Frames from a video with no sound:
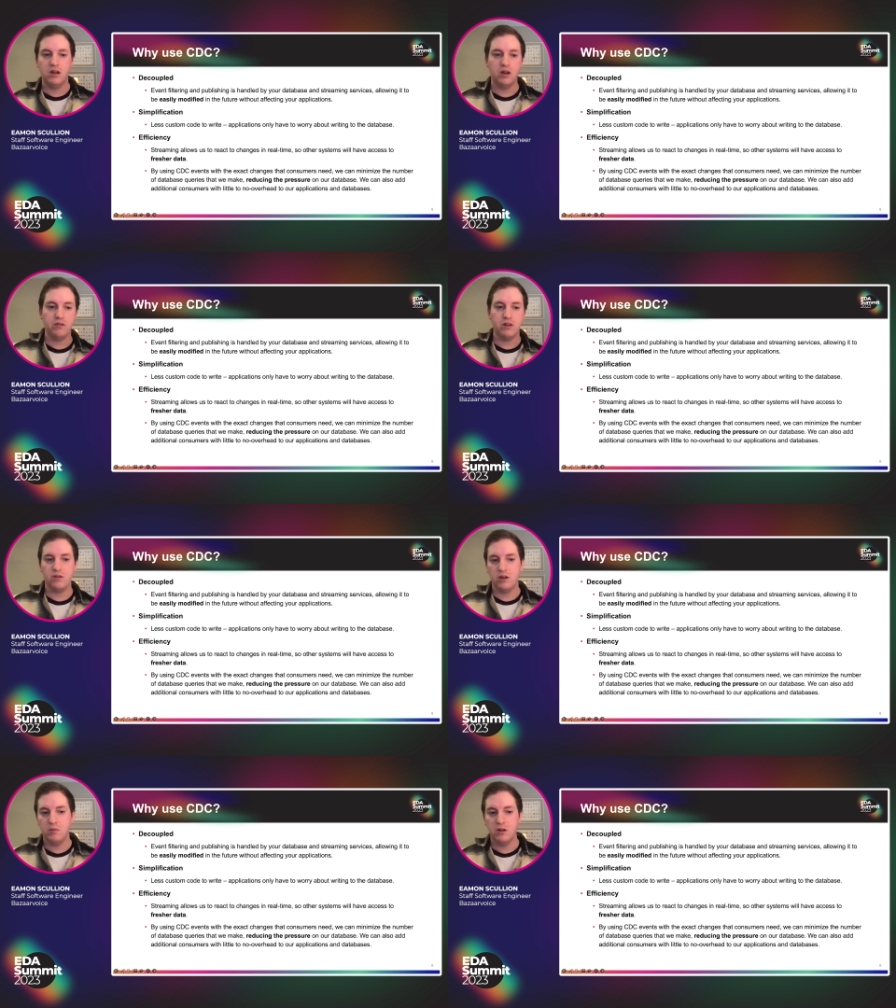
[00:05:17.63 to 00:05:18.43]
every
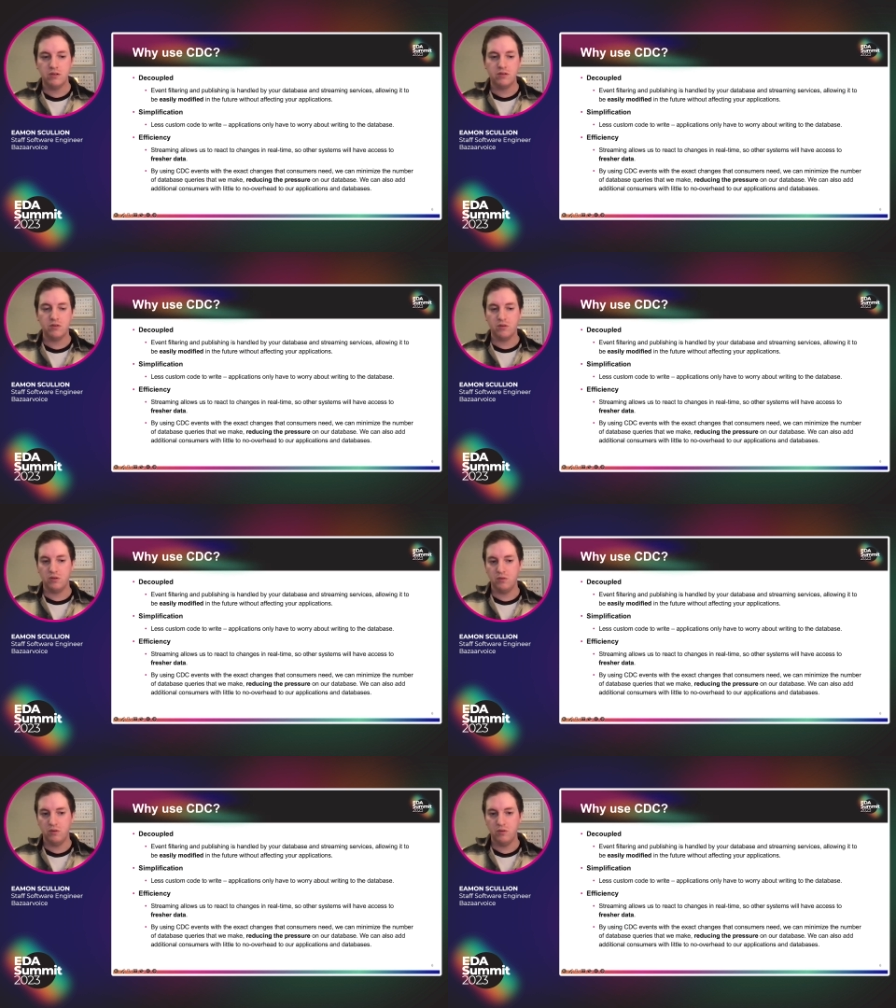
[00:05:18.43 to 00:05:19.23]
30 minutes
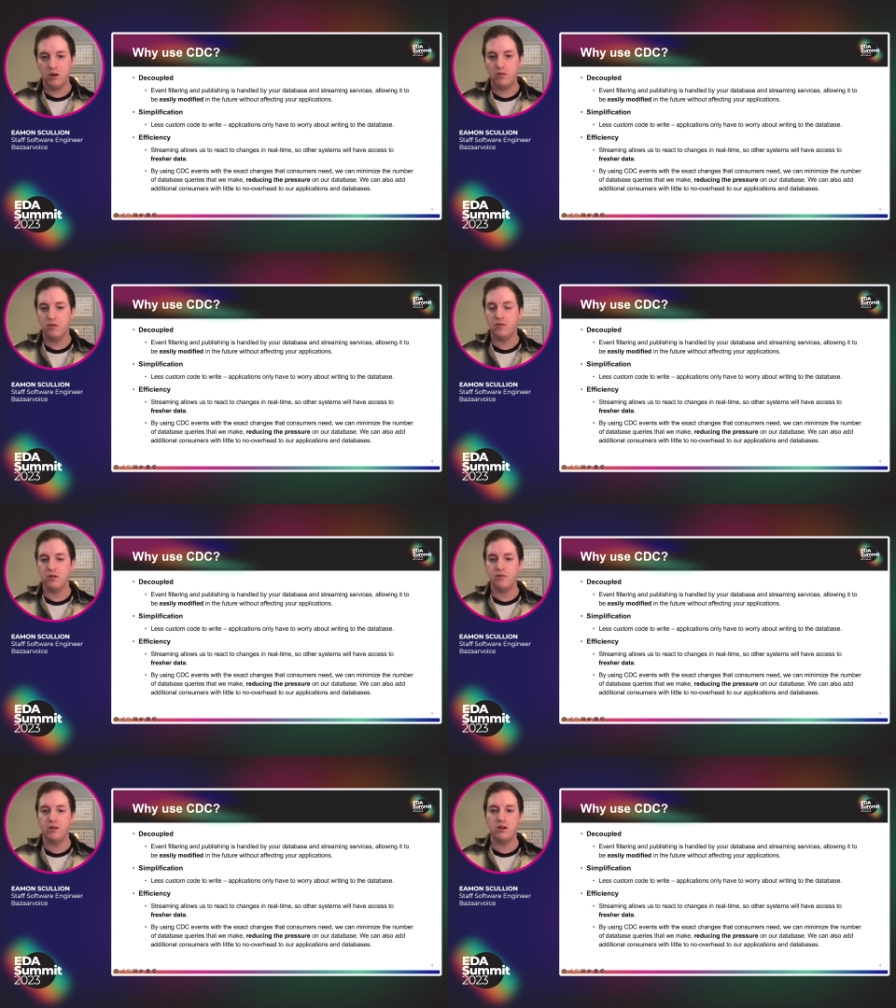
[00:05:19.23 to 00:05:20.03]
or whatever you've
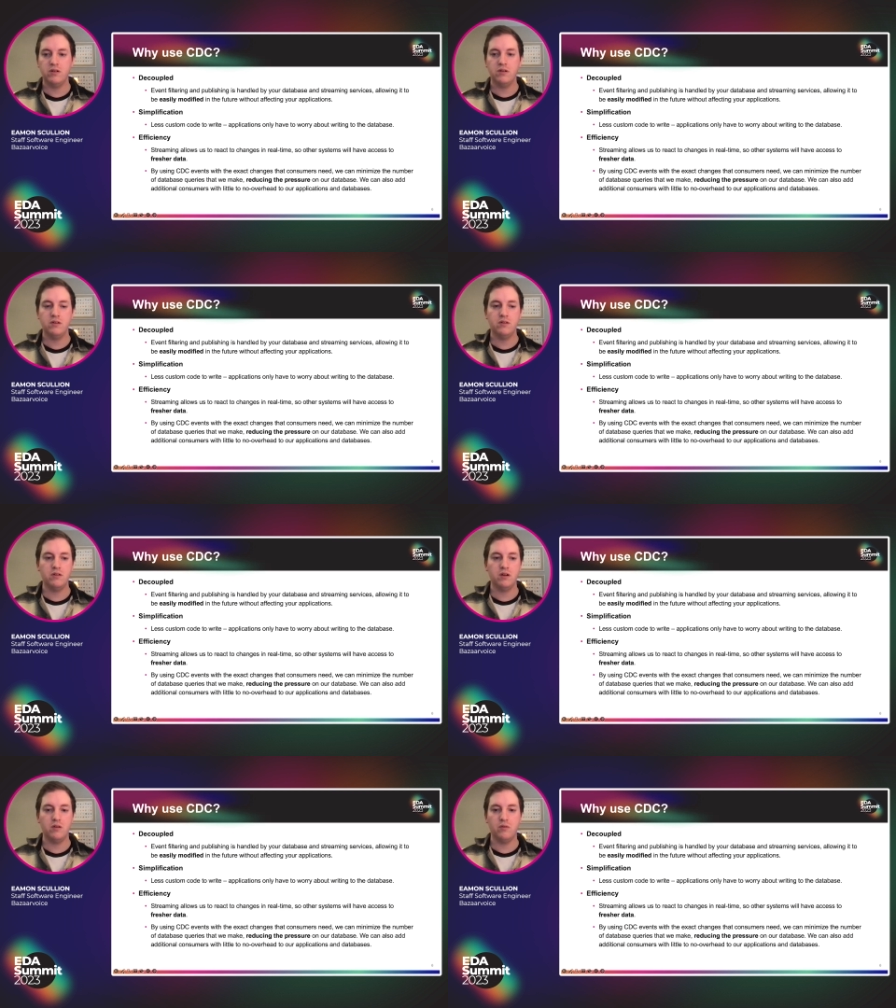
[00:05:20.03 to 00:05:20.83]
configured,
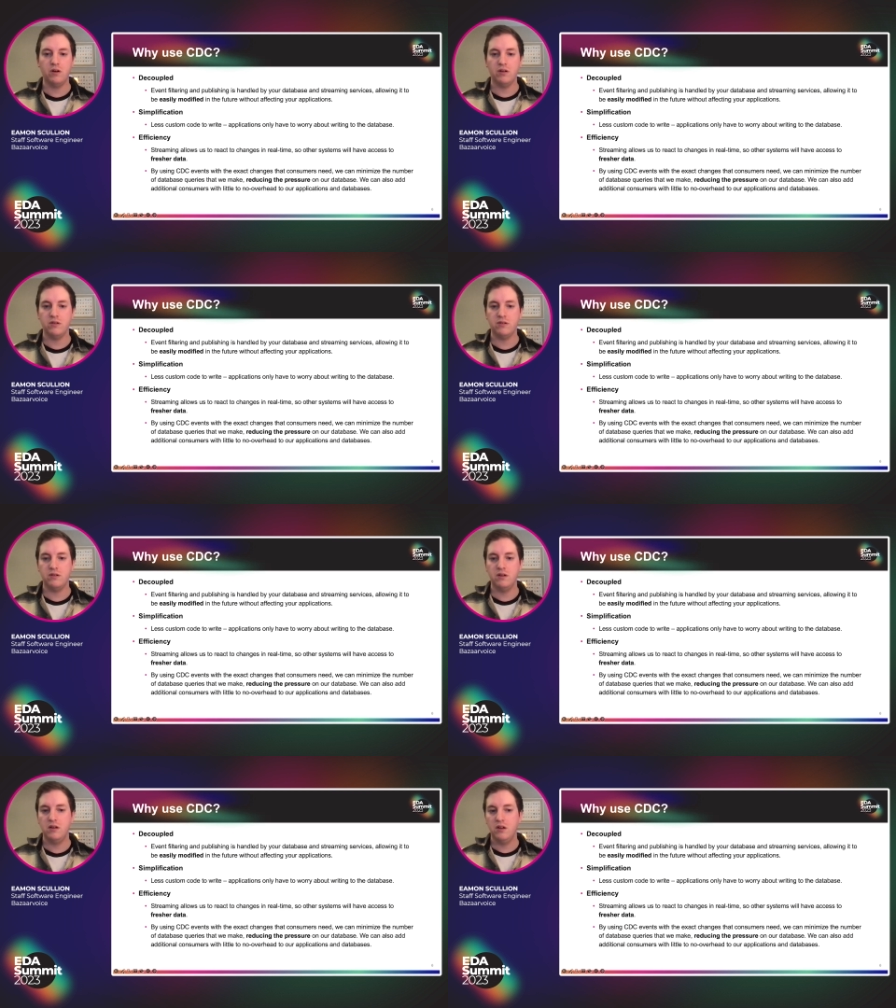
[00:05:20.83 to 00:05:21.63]
whereas
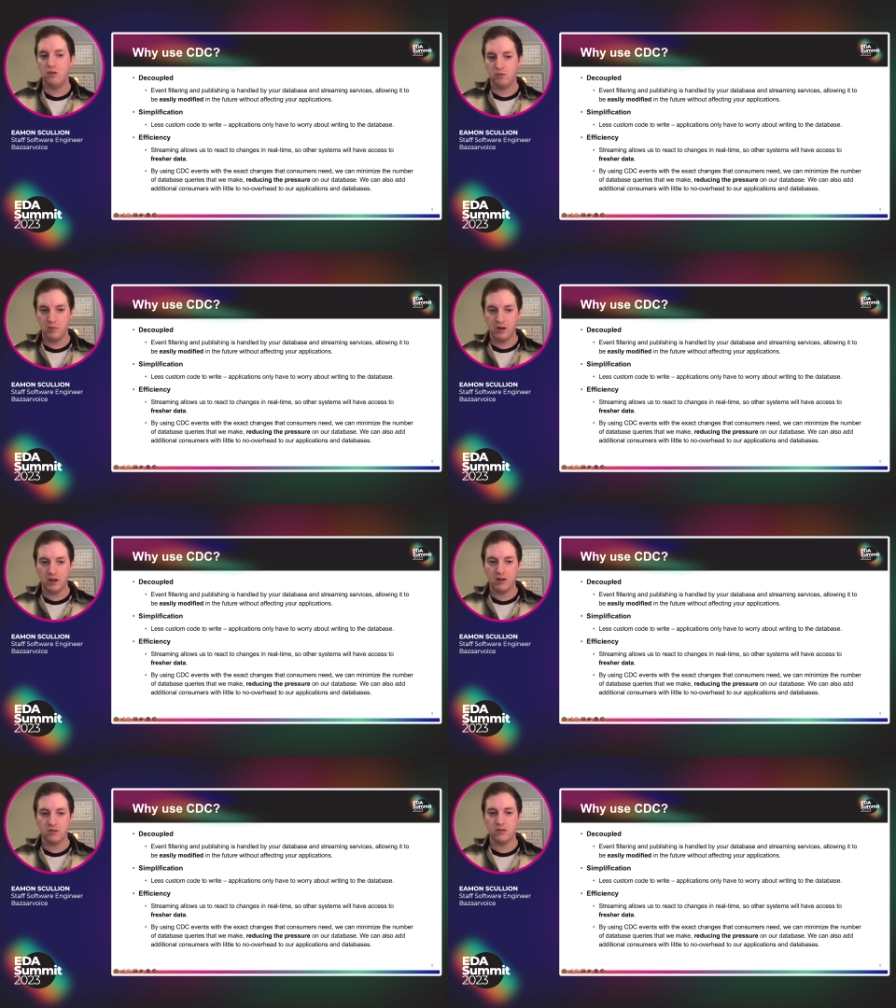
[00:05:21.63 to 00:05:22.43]
streaming
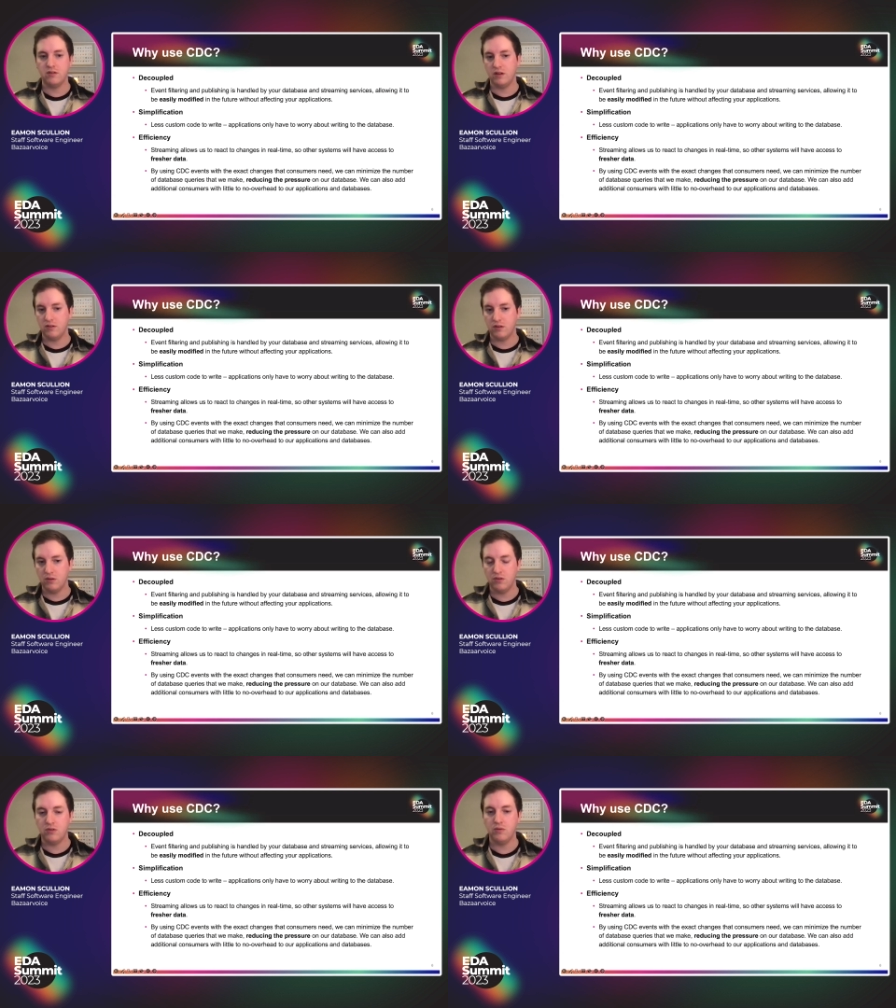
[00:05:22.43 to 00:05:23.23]
gets us as
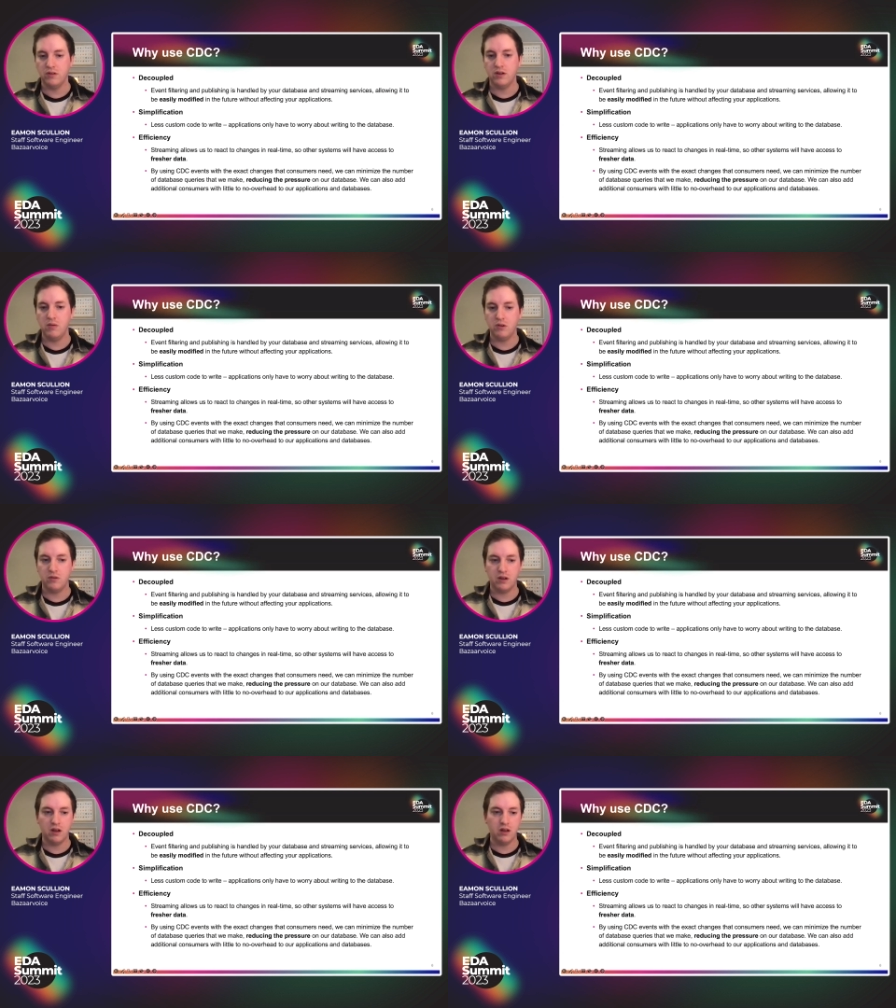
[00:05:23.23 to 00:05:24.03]
close to real time as
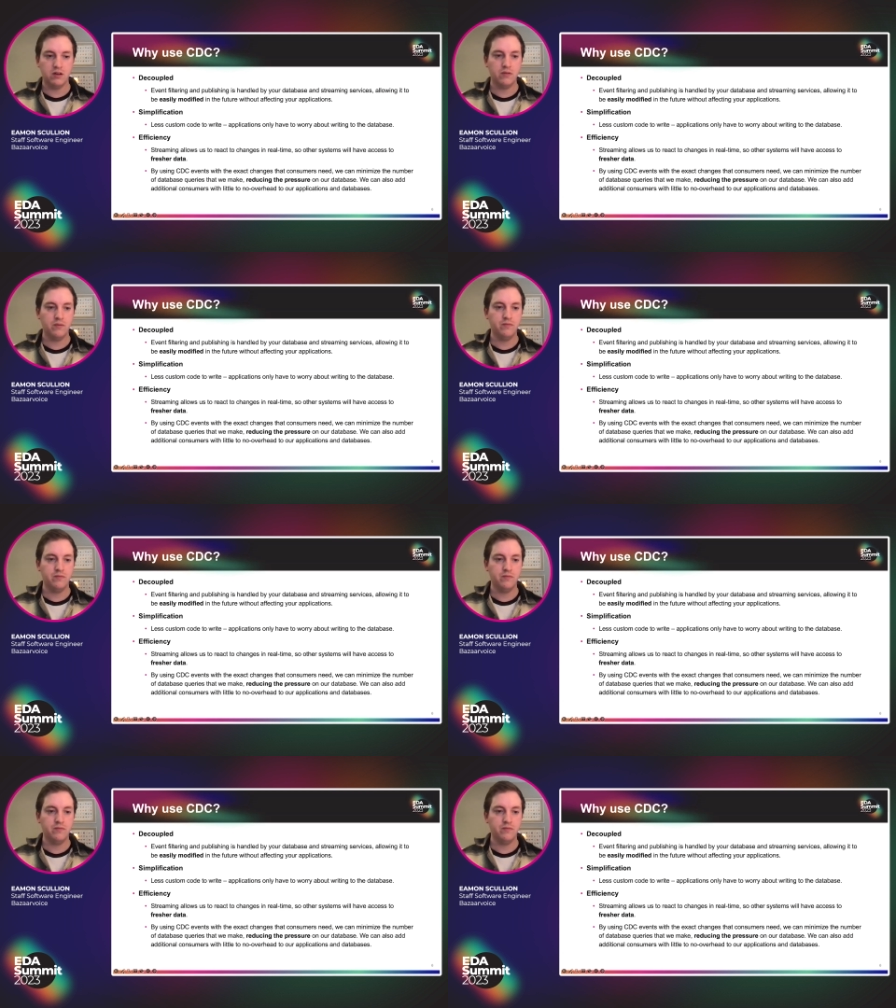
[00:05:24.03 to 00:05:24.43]
we can.